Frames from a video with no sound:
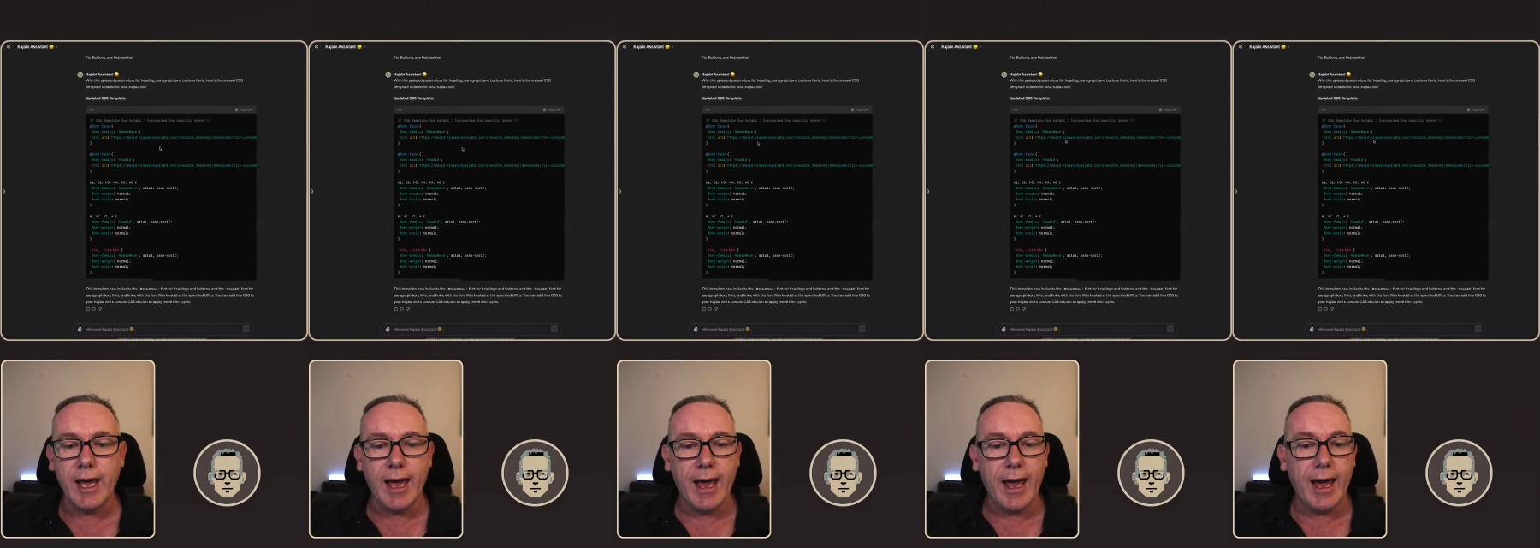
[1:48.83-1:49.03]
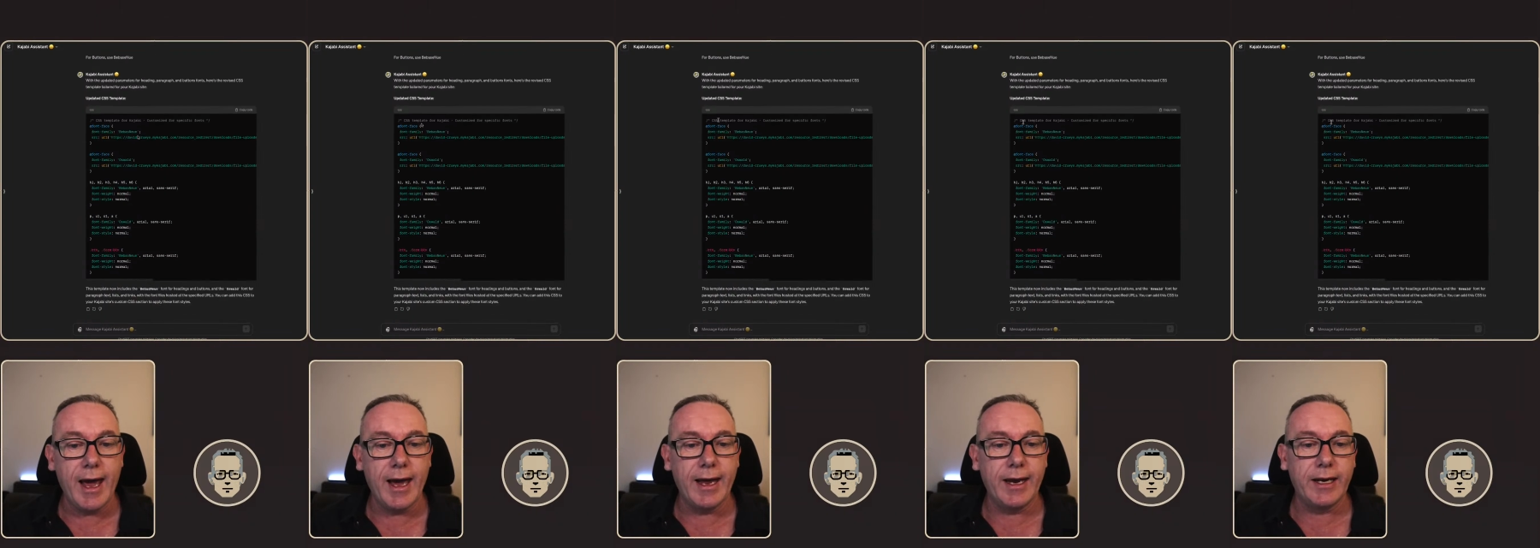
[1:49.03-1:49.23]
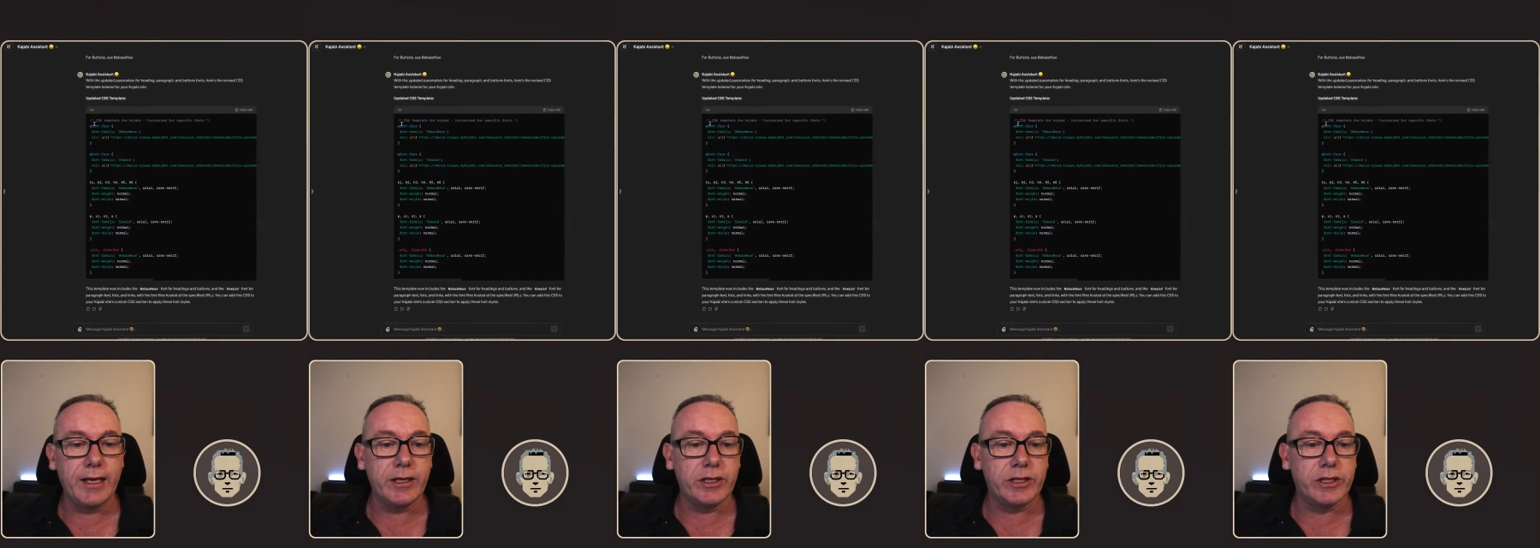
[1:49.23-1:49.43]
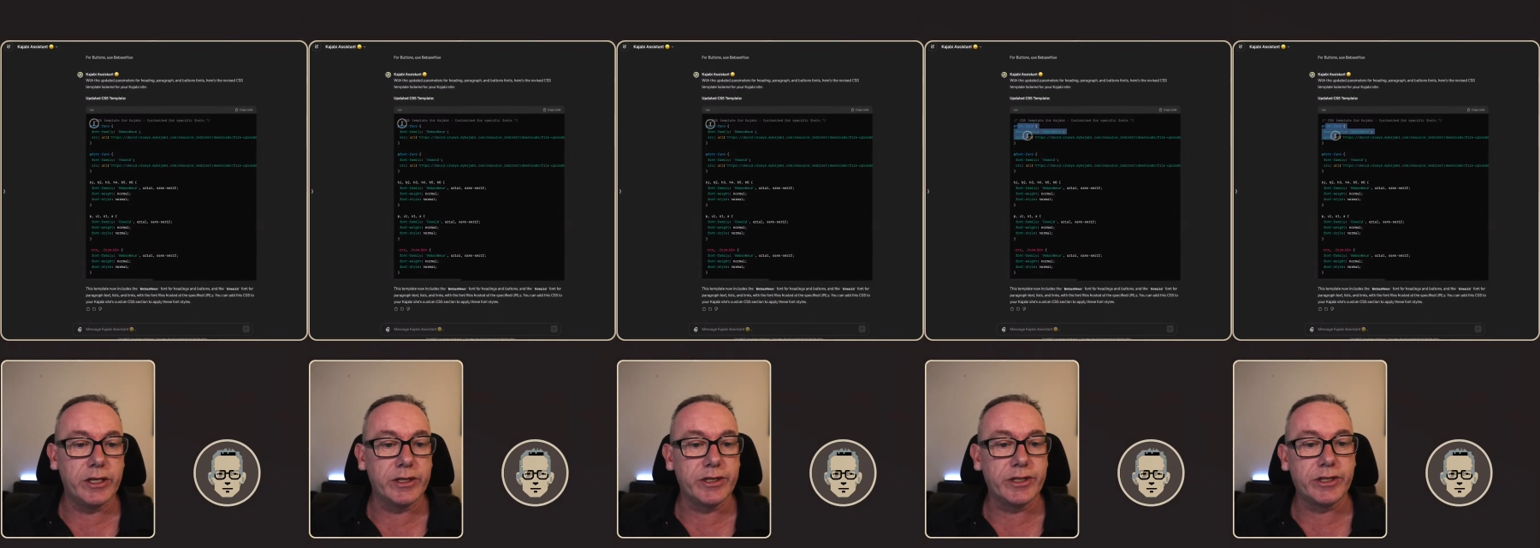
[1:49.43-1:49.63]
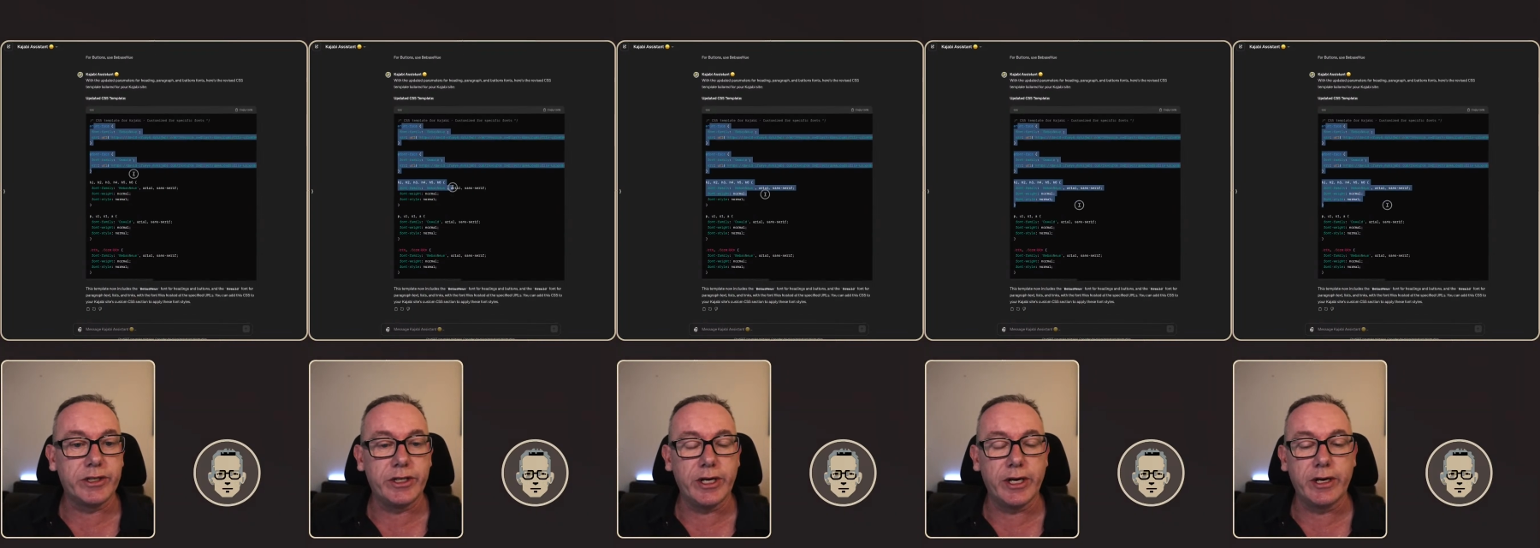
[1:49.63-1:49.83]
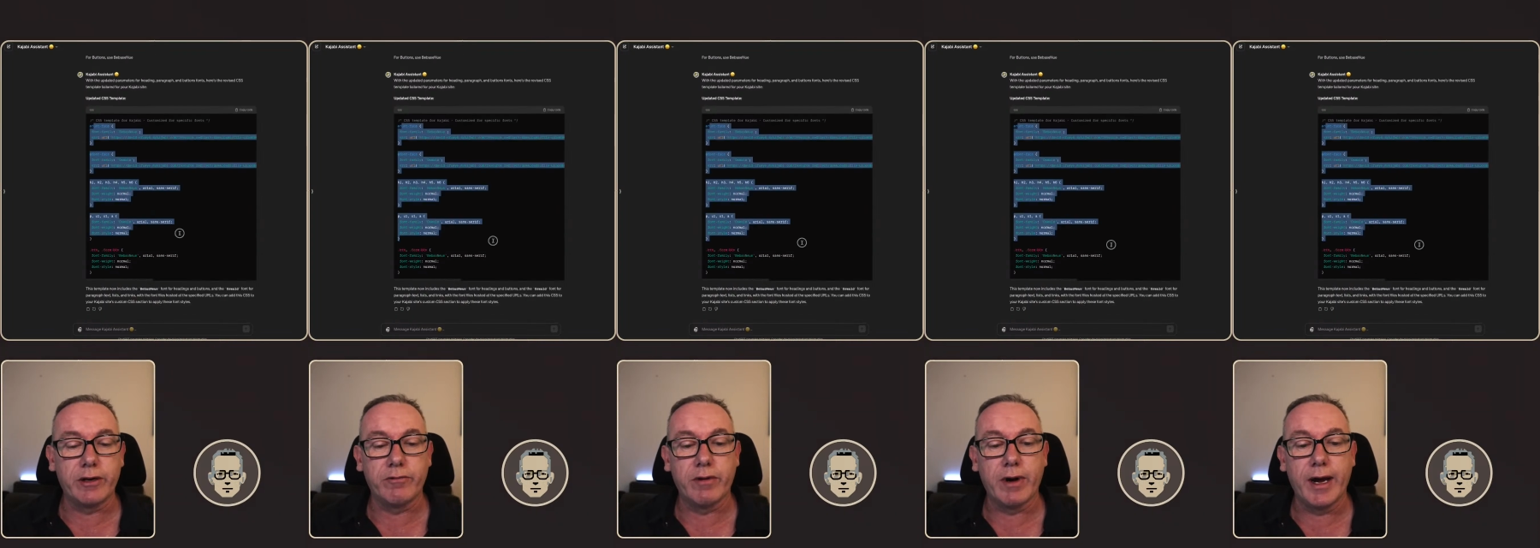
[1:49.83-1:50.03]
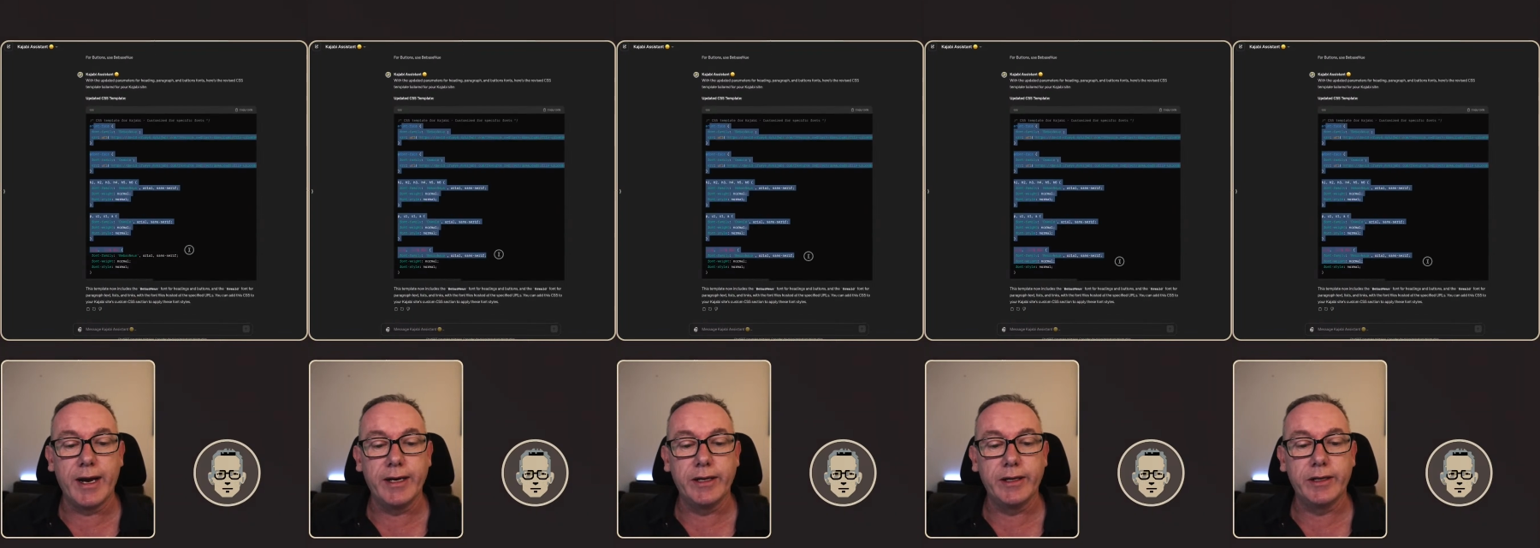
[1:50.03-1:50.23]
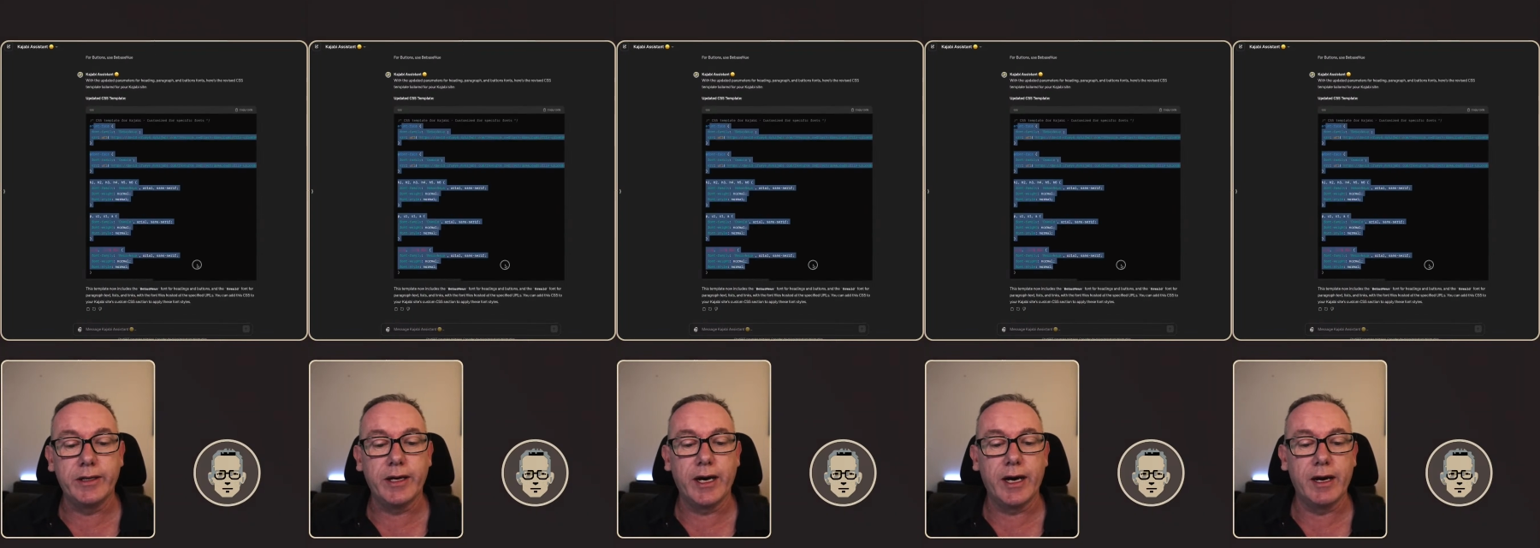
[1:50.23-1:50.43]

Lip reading: And it just generated